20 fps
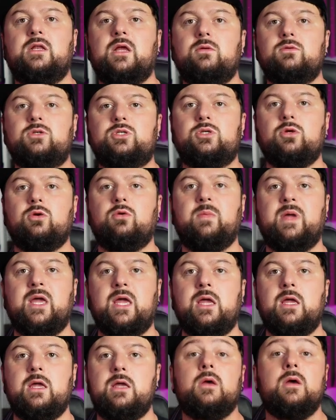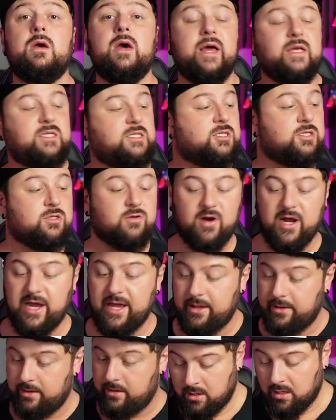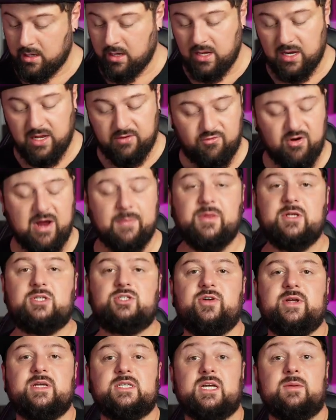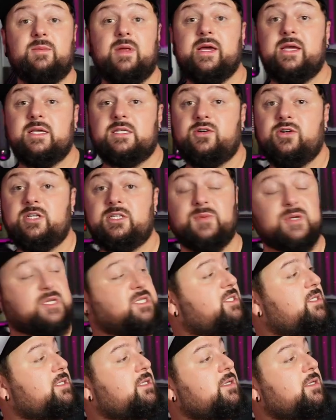don't sue me. This is all right. Oh, they've wrapped the strings up like it's Christmas.